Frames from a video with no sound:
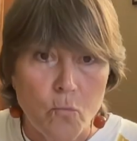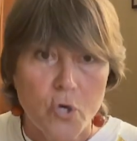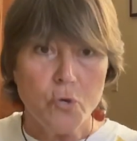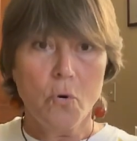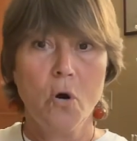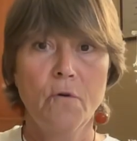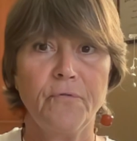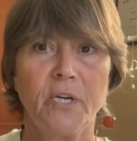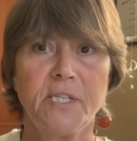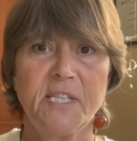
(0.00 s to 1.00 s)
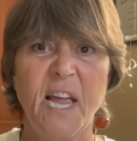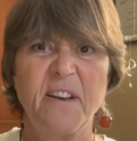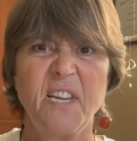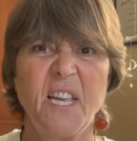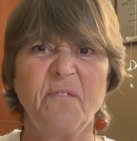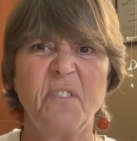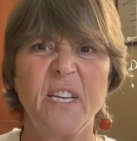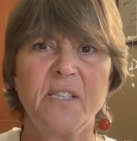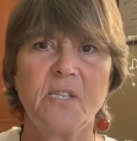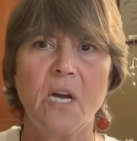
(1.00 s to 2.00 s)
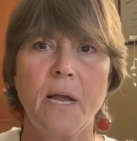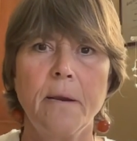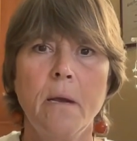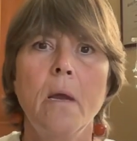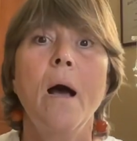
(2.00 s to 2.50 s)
where you overextend to get things done.